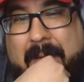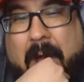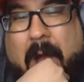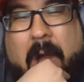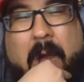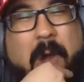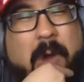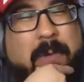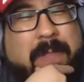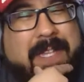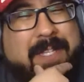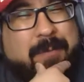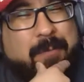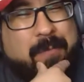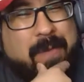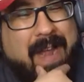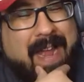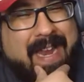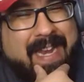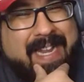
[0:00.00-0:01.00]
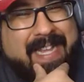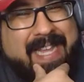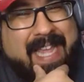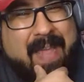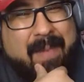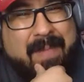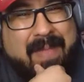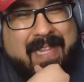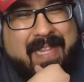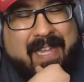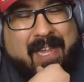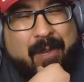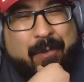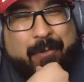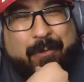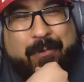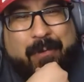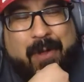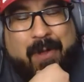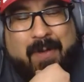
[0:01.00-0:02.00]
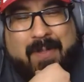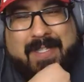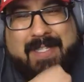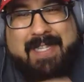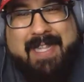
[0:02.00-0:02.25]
Oh, that's right. It came in like a gross